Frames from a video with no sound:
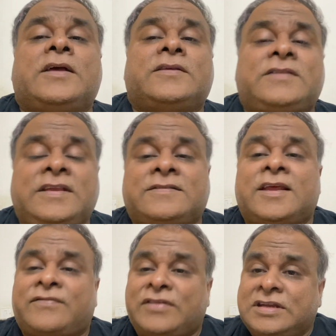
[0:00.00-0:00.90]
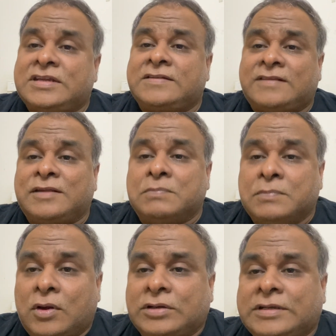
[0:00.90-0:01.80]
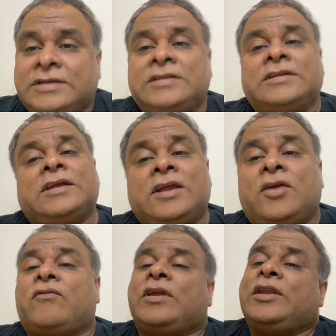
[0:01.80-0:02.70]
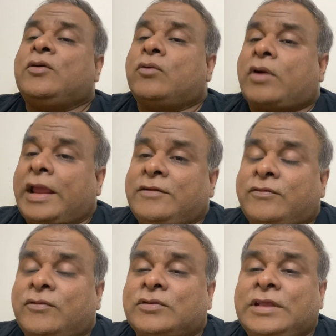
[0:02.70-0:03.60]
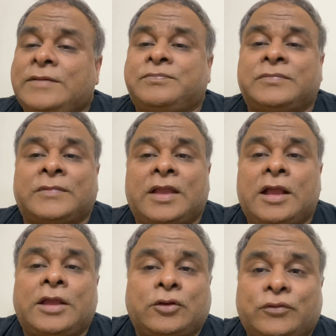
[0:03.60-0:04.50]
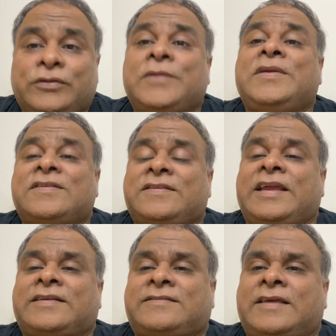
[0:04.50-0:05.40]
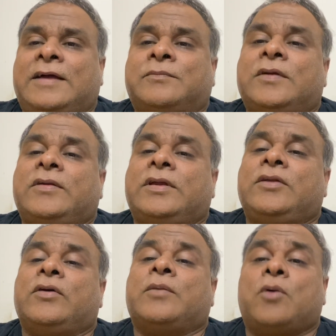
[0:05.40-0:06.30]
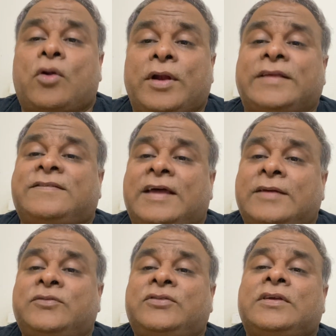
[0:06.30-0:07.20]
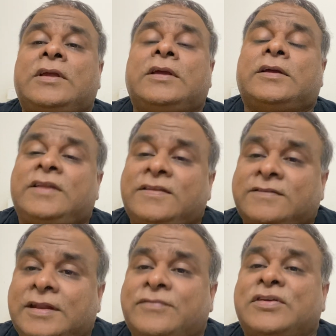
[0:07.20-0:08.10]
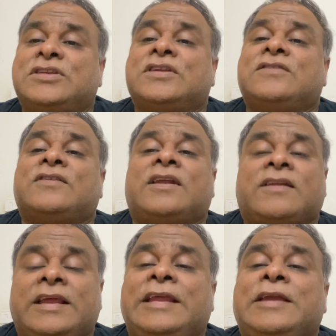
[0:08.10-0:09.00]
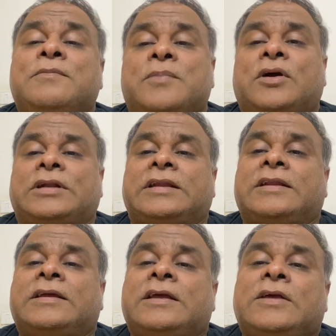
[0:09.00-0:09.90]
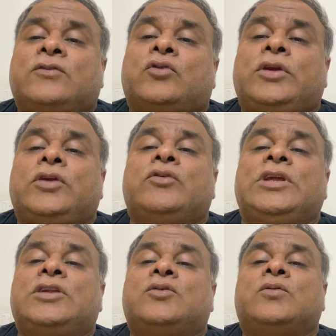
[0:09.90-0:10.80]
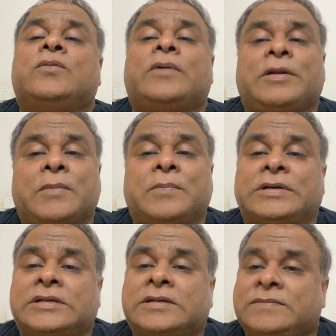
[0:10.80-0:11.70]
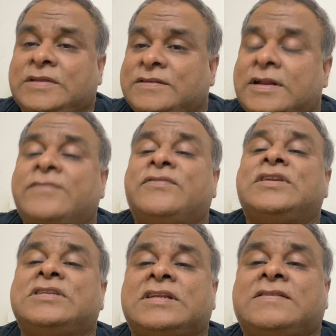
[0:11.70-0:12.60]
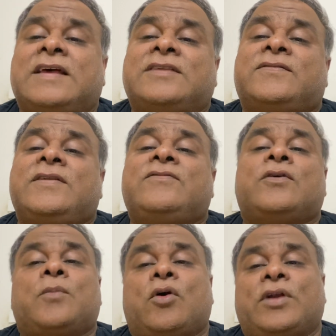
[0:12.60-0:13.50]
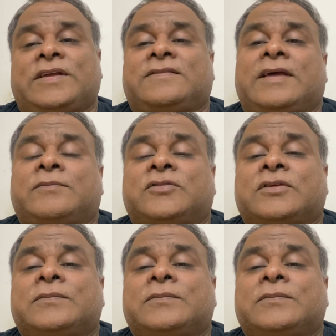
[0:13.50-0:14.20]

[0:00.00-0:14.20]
These definitions are important when you write for the CBSE exam. In your board exams, these definitions are really important. So you need to remember these definitions as well for board exams.